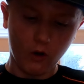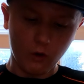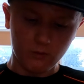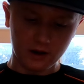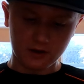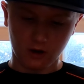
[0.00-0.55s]

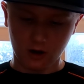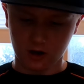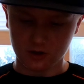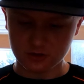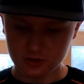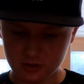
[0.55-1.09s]
Oh my
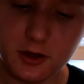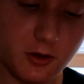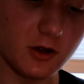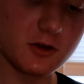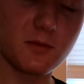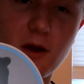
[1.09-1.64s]
gosh.
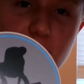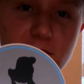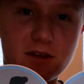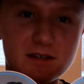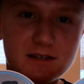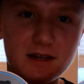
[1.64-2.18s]
You hooked me up
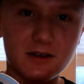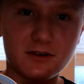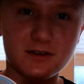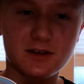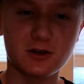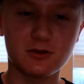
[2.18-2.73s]
with the
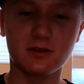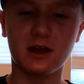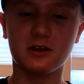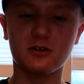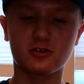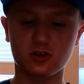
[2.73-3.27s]
stickers too.
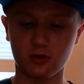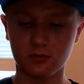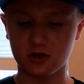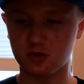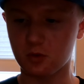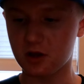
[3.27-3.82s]
Thank you so
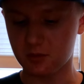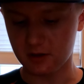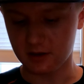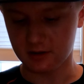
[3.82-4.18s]
much, Wake